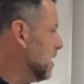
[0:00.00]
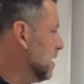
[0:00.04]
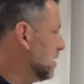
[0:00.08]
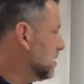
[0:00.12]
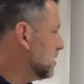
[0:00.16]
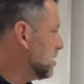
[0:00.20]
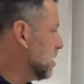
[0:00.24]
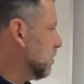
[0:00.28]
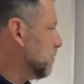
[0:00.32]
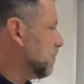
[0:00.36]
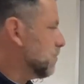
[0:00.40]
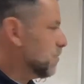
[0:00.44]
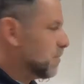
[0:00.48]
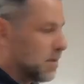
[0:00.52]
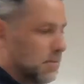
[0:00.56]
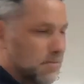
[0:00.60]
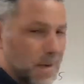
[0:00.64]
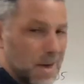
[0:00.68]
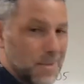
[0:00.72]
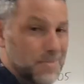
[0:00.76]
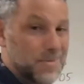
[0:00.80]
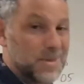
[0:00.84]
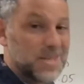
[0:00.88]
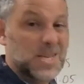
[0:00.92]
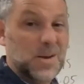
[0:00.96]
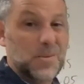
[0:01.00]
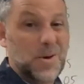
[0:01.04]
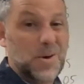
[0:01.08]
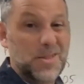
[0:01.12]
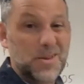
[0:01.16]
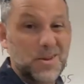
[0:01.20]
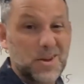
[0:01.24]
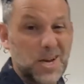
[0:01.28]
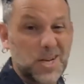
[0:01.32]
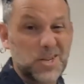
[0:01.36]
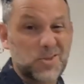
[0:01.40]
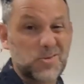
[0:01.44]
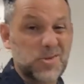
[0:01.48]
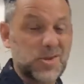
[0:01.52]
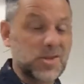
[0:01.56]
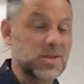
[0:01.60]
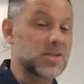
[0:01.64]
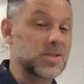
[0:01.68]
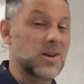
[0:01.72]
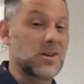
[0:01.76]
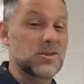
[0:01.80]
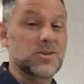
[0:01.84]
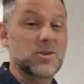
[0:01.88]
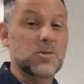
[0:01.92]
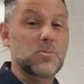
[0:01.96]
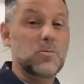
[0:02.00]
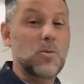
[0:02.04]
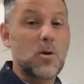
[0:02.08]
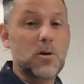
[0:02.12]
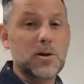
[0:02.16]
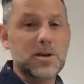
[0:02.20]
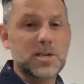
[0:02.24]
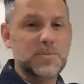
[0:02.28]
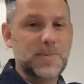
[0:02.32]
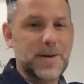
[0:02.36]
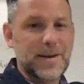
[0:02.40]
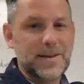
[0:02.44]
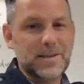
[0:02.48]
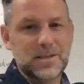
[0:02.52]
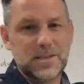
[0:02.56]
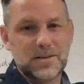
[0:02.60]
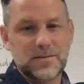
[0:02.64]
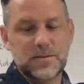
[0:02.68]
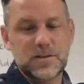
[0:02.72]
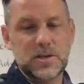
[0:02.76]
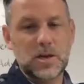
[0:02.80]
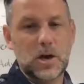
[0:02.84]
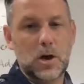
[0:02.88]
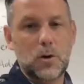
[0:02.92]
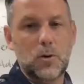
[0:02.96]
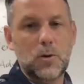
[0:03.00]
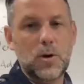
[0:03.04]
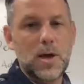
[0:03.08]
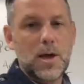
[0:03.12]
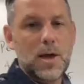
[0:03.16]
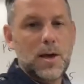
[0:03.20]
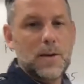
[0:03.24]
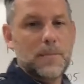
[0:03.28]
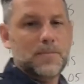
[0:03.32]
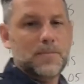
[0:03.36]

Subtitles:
So maybe some other countries it's also more expensive. So